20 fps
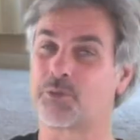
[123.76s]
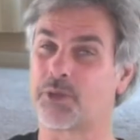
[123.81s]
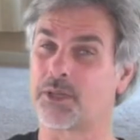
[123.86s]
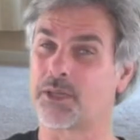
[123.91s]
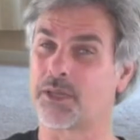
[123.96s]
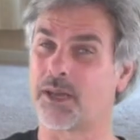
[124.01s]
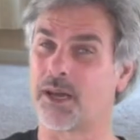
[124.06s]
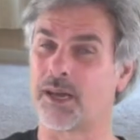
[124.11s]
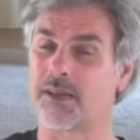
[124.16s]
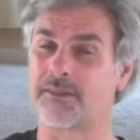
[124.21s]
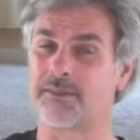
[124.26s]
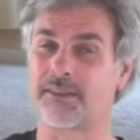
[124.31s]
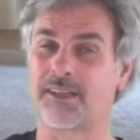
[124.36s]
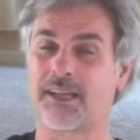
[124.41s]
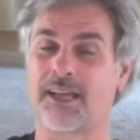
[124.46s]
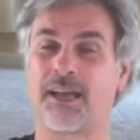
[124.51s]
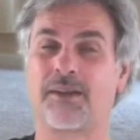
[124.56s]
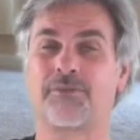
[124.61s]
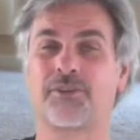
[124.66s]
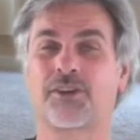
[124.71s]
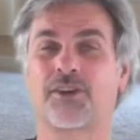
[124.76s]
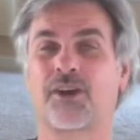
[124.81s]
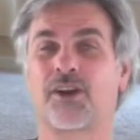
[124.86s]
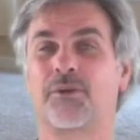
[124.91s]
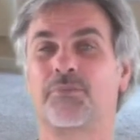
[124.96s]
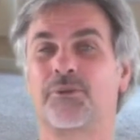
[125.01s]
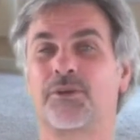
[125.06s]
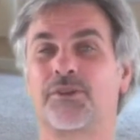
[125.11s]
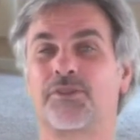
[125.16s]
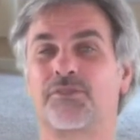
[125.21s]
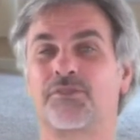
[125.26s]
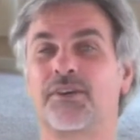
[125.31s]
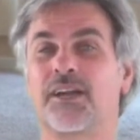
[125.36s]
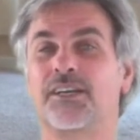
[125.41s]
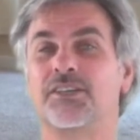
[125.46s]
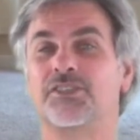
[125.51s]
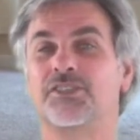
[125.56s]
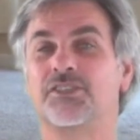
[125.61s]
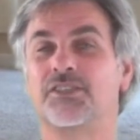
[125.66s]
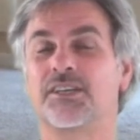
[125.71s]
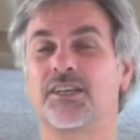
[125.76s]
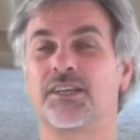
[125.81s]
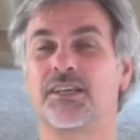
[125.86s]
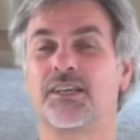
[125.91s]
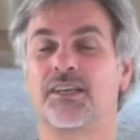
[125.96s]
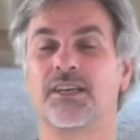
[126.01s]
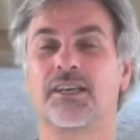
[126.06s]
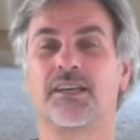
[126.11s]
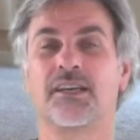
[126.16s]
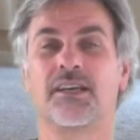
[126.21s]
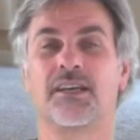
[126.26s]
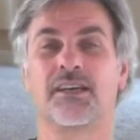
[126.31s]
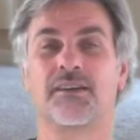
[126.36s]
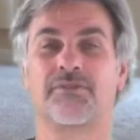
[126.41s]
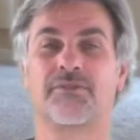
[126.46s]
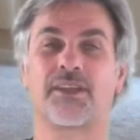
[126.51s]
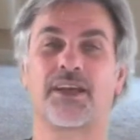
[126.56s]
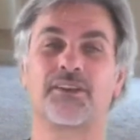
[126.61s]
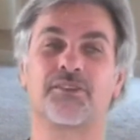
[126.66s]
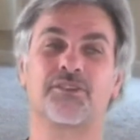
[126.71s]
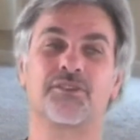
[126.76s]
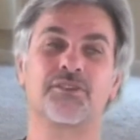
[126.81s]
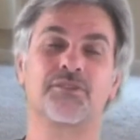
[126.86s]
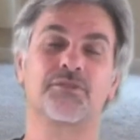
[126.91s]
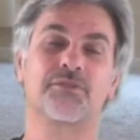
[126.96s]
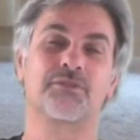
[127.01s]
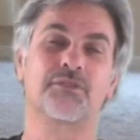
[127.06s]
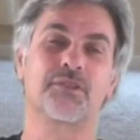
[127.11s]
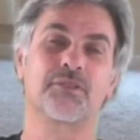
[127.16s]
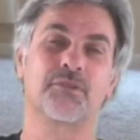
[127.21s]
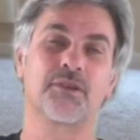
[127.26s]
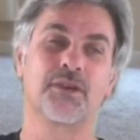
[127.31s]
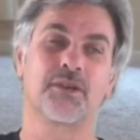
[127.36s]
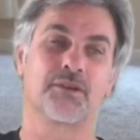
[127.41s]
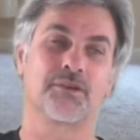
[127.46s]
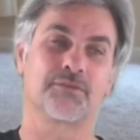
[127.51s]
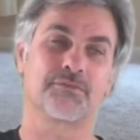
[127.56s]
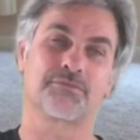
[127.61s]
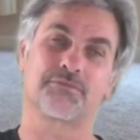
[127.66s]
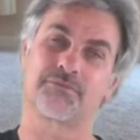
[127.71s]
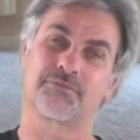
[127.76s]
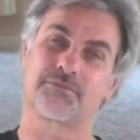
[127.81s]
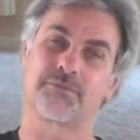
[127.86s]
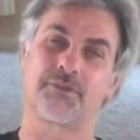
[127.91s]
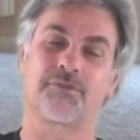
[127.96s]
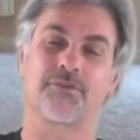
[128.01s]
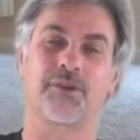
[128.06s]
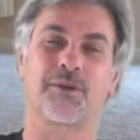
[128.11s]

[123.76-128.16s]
will it cost to have your carpet stretched? If that's you, you've